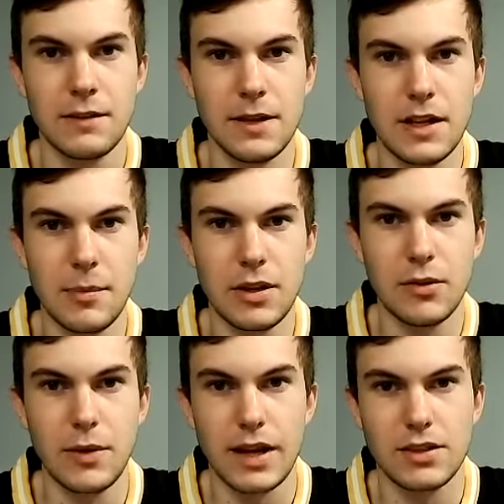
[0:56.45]

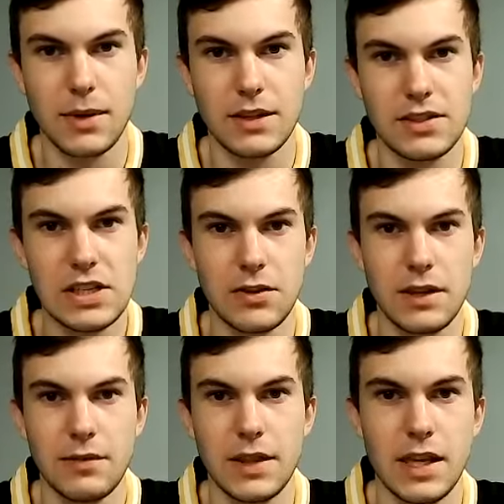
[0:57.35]
VW XYZ
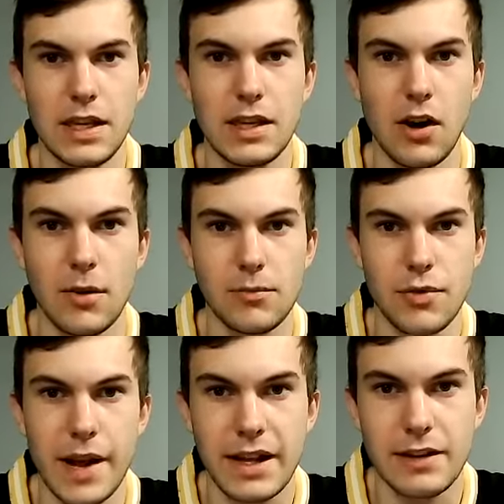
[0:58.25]
or even the Armed
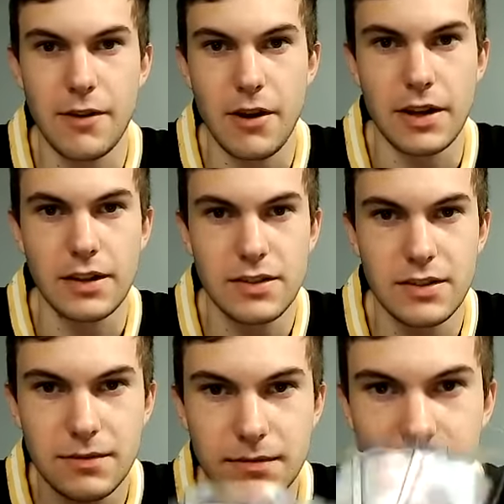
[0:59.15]
Dragon
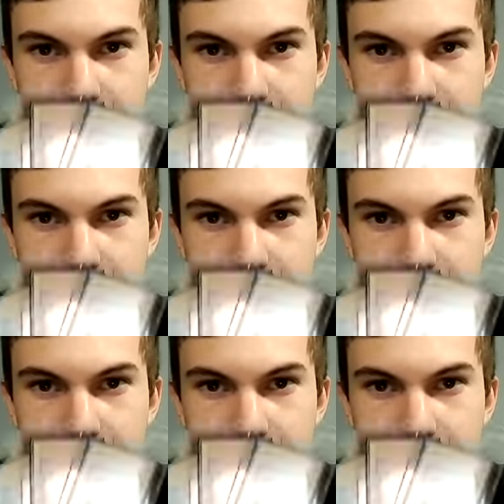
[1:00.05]
variants.